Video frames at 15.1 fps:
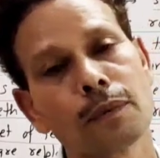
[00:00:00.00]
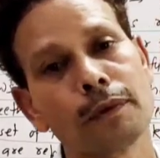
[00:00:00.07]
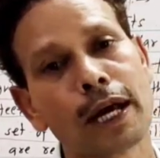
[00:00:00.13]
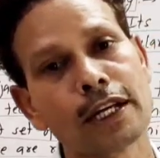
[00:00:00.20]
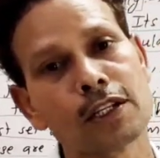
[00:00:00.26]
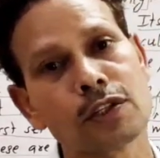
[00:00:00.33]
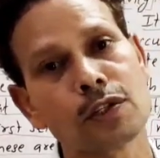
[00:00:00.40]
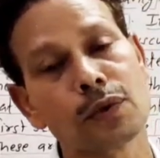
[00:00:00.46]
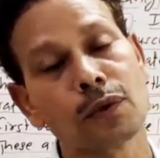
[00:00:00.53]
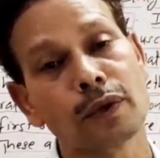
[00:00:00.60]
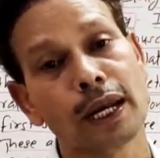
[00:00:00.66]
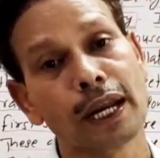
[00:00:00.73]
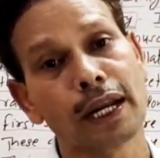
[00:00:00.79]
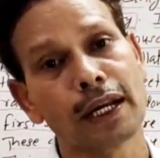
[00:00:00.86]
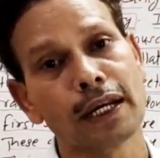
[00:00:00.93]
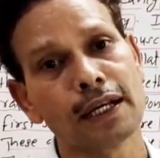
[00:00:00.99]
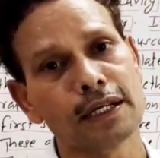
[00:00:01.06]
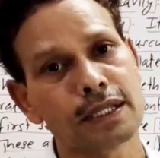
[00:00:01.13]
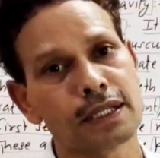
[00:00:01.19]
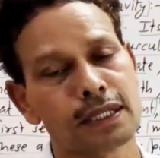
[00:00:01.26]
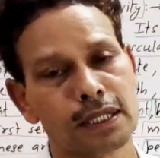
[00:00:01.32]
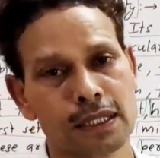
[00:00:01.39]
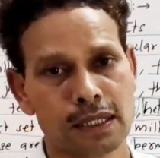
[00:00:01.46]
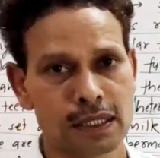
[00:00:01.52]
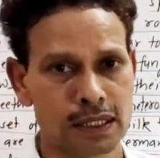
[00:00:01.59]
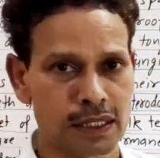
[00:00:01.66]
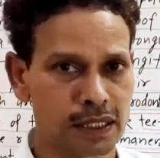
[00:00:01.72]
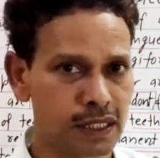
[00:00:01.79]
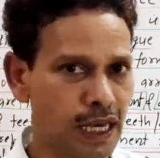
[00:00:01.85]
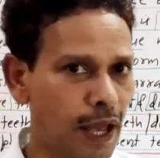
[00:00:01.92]
of digestive glands:
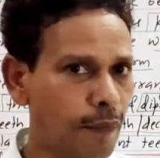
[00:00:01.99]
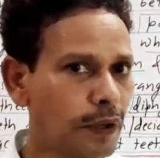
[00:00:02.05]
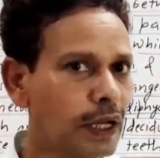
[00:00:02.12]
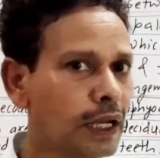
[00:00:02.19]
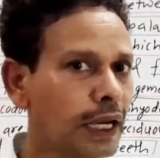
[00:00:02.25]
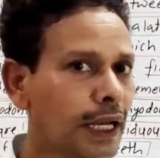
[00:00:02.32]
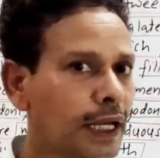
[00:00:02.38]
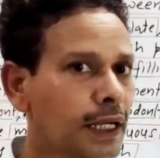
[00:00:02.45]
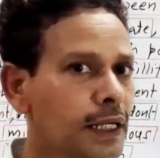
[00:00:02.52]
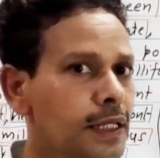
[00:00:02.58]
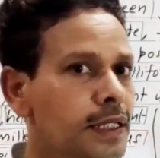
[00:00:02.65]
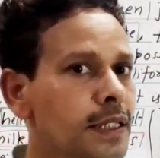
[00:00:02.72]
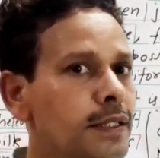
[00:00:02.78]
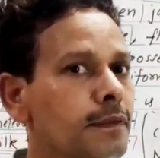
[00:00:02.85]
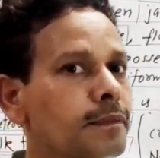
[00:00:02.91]
salivary glands,